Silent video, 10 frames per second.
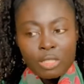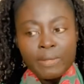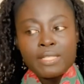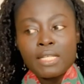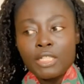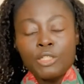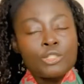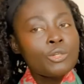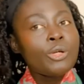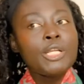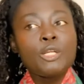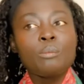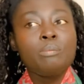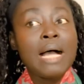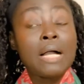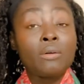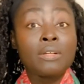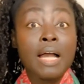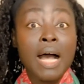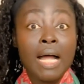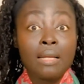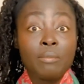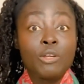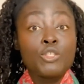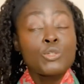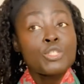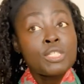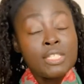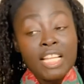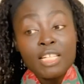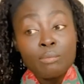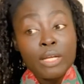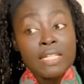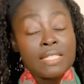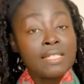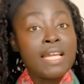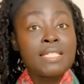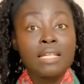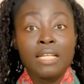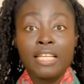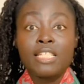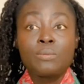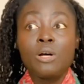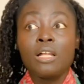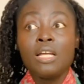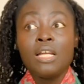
basically you're turning your back on God because you're celebrating Satan. And guess what?